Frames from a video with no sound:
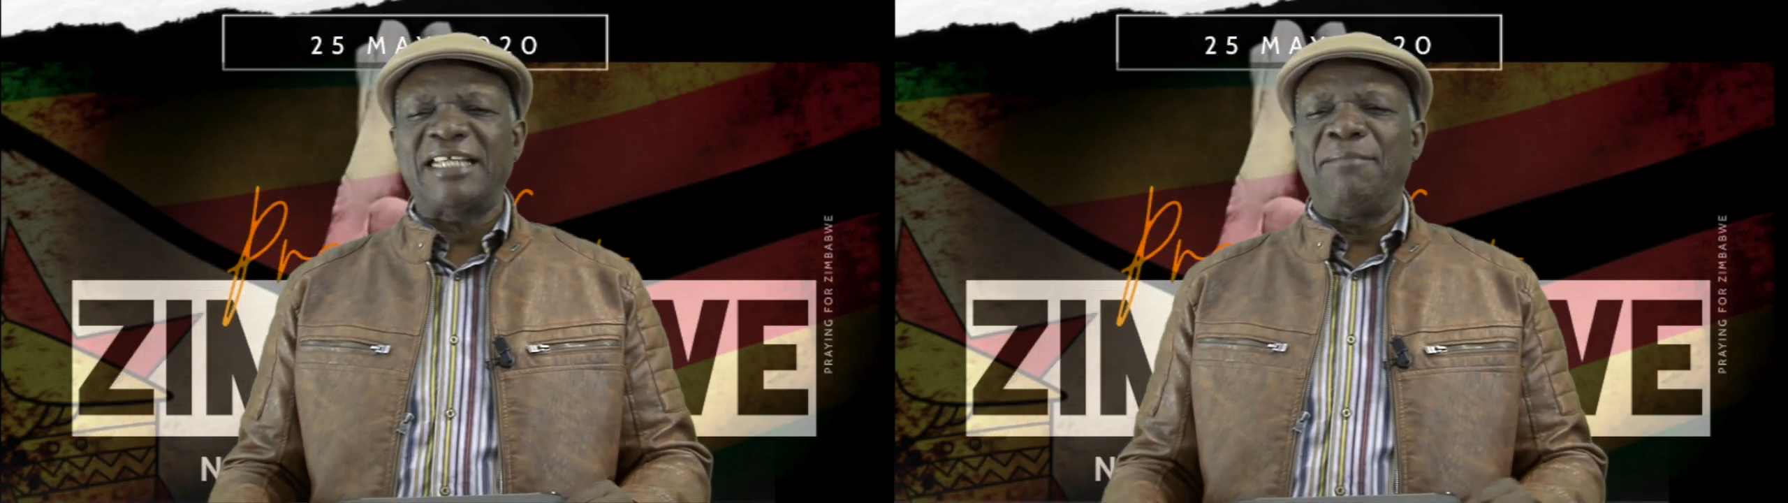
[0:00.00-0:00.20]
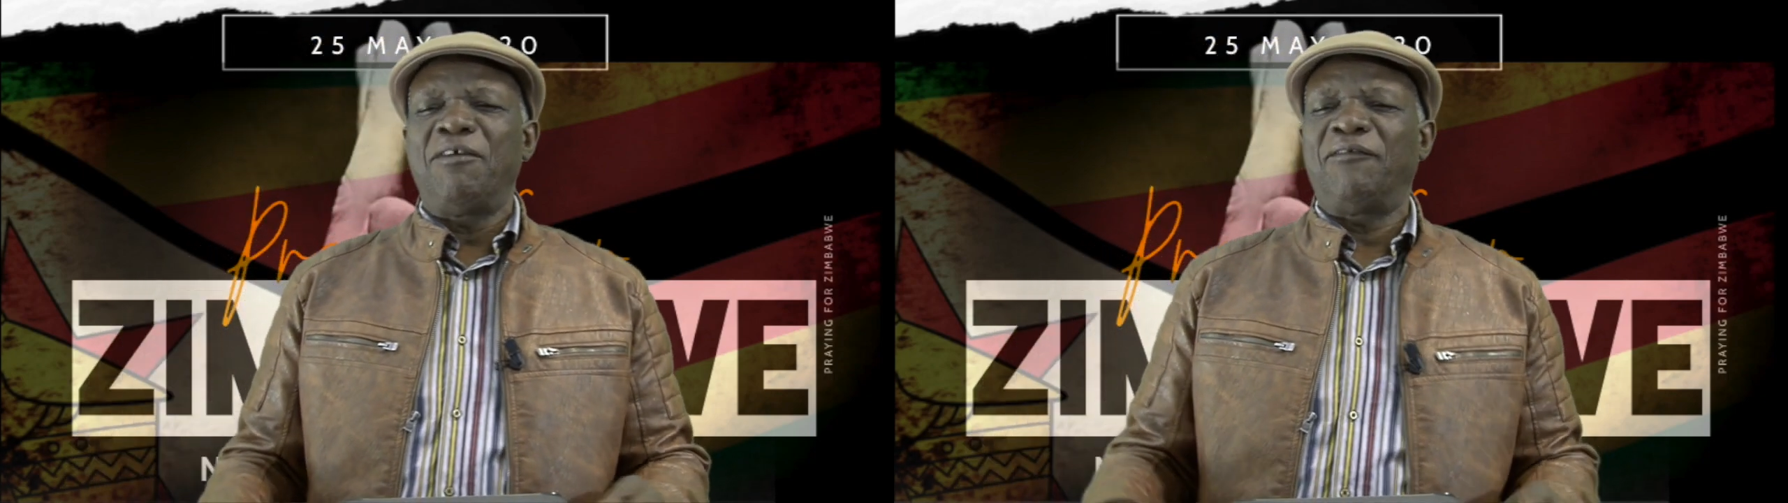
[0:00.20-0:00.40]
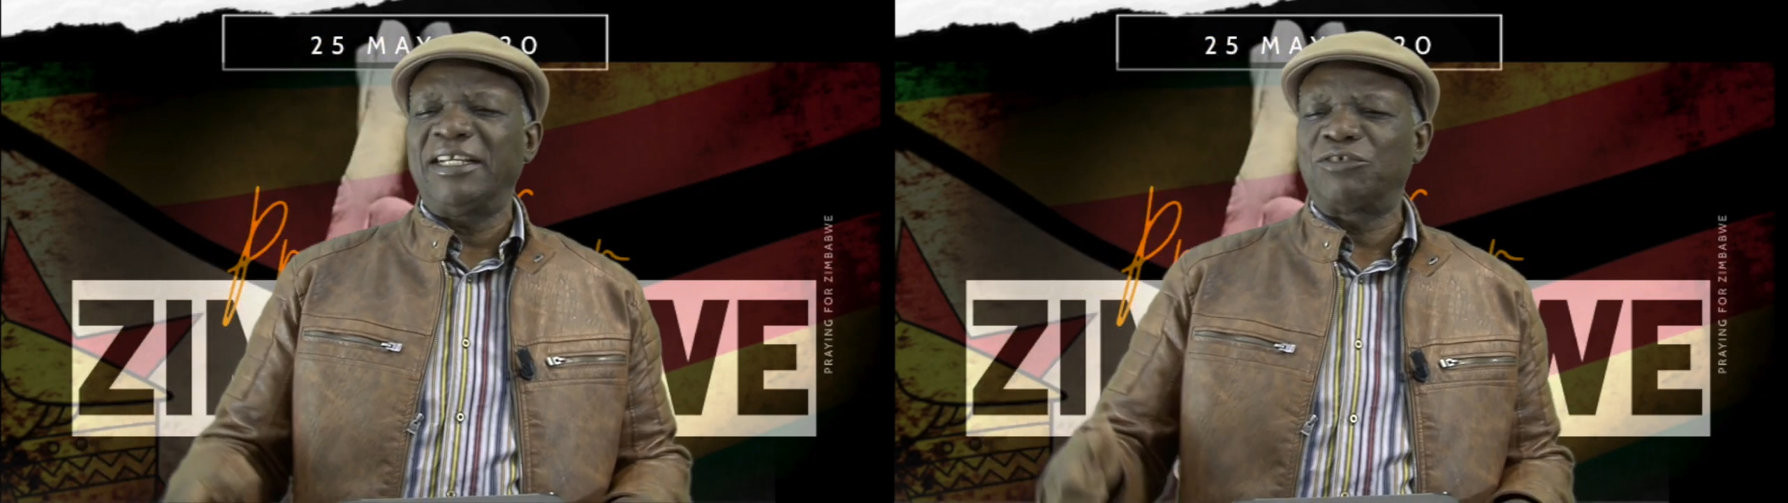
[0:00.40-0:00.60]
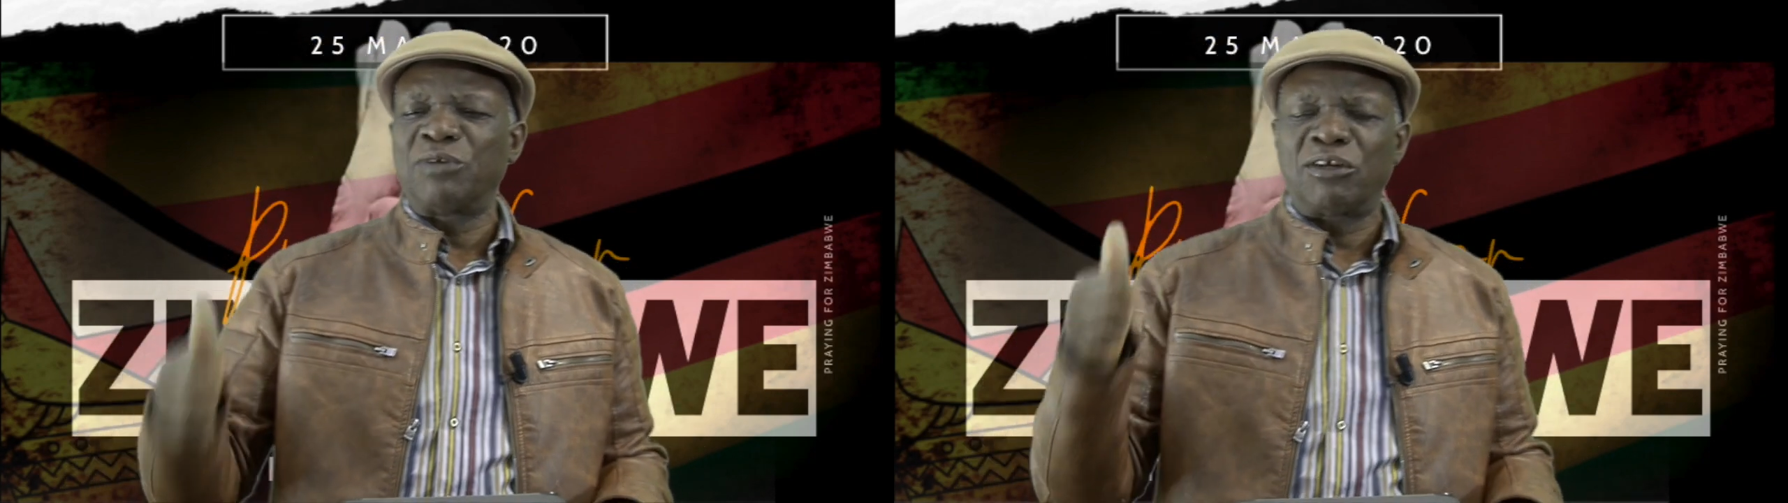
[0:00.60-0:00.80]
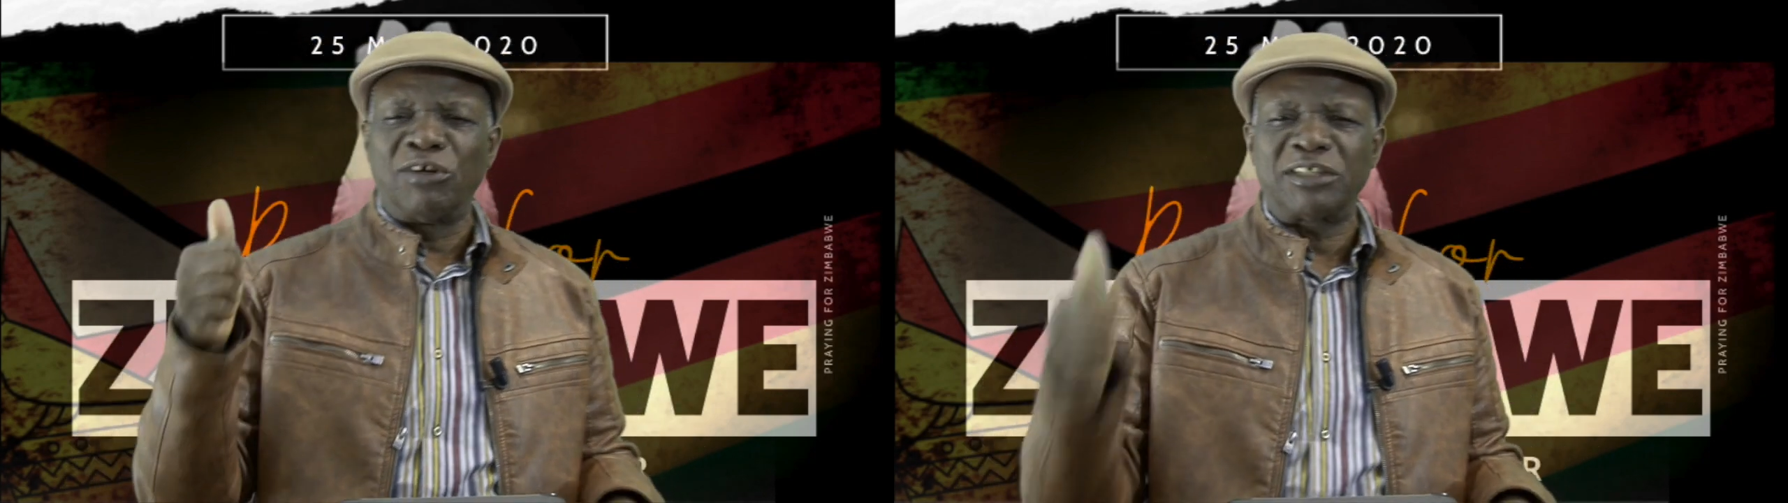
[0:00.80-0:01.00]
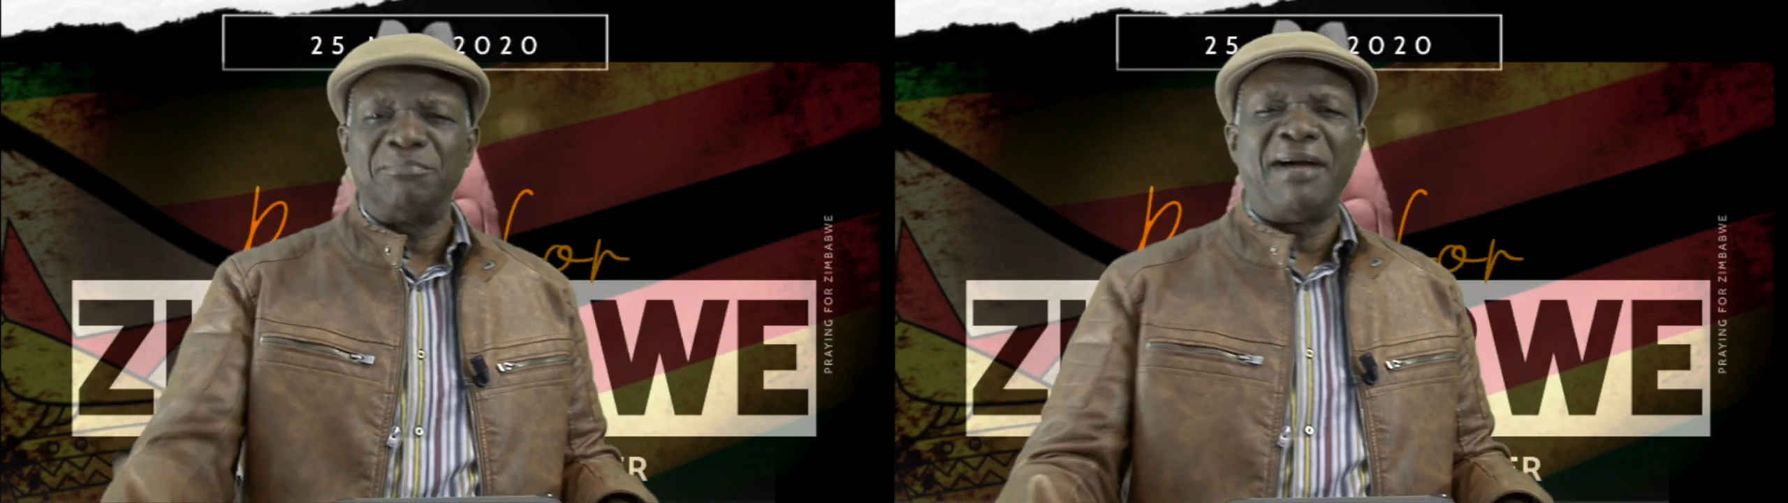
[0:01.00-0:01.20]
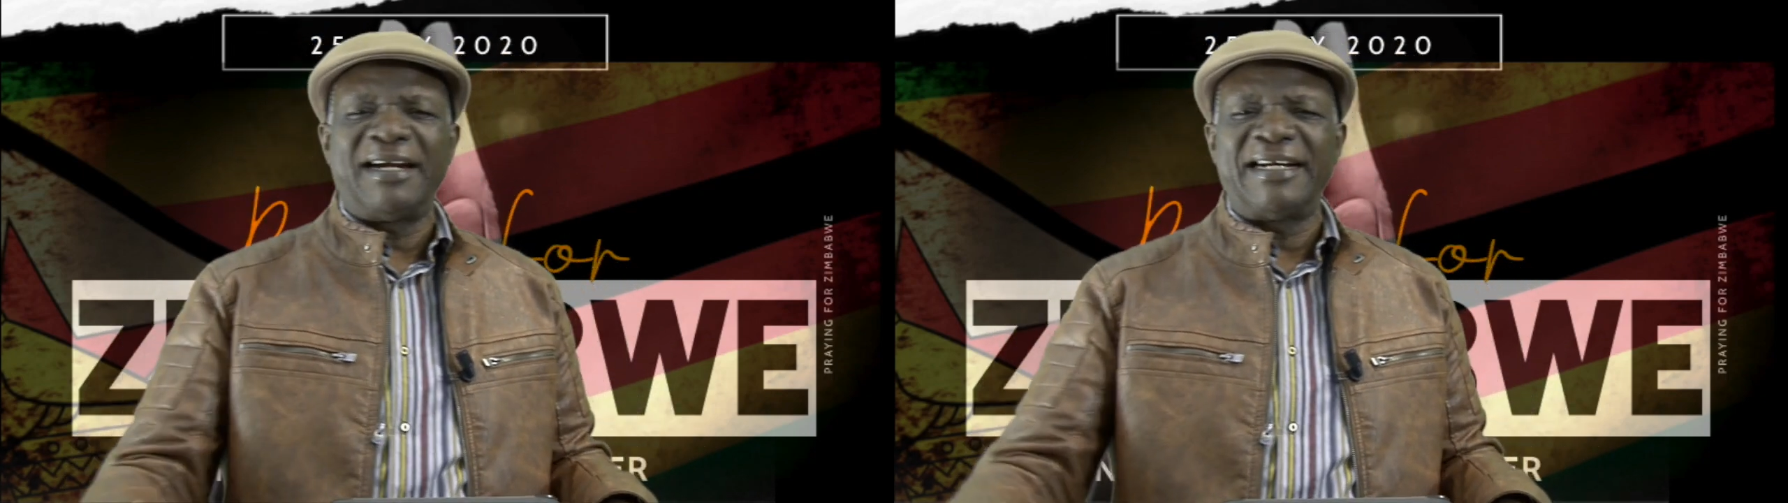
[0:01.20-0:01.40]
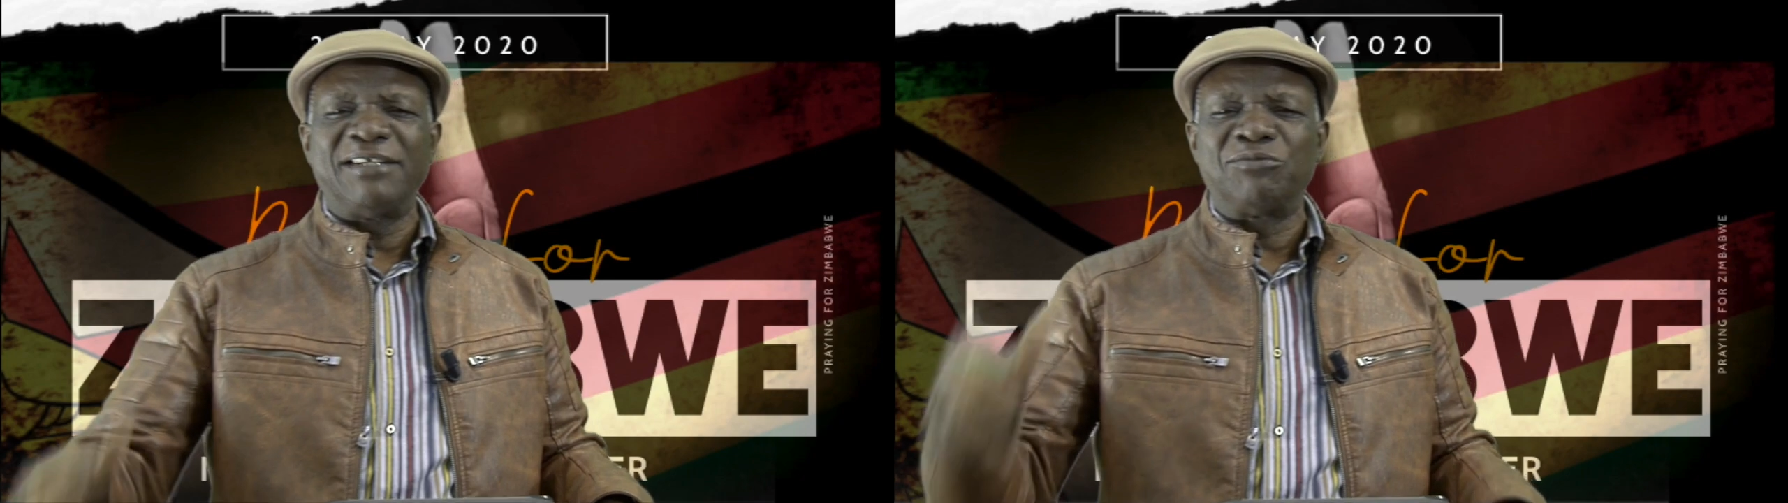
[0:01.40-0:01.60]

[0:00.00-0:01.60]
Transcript: Some of us, we got married,